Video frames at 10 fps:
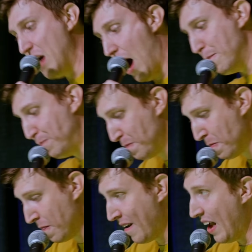up,
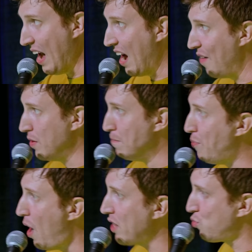and the
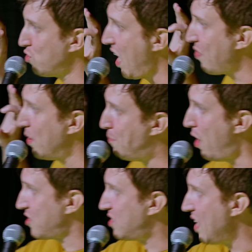bus was at the
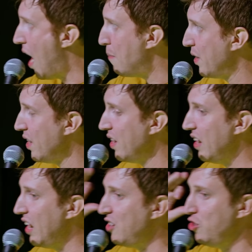bus stop.
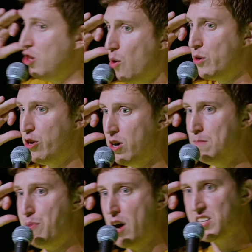And you know when you're
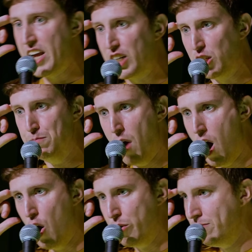in bus catching
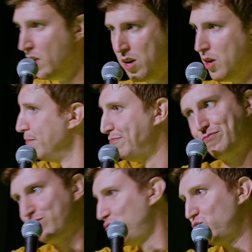mode,
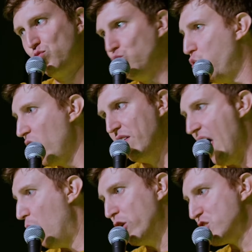whatever
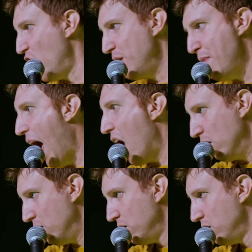that was doesn't matter.